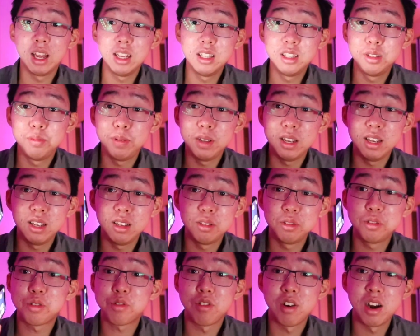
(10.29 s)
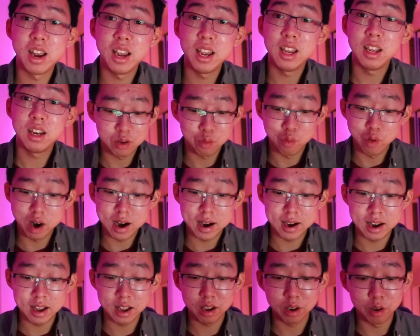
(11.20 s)
It's been great. The
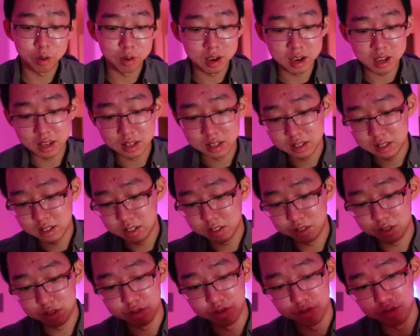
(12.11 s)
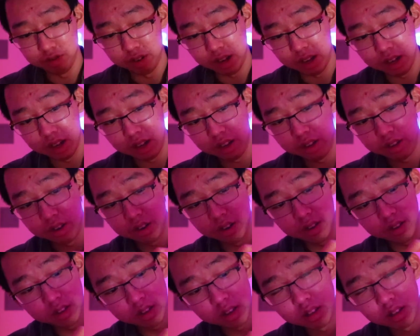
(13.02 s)
wide angle lens is really good.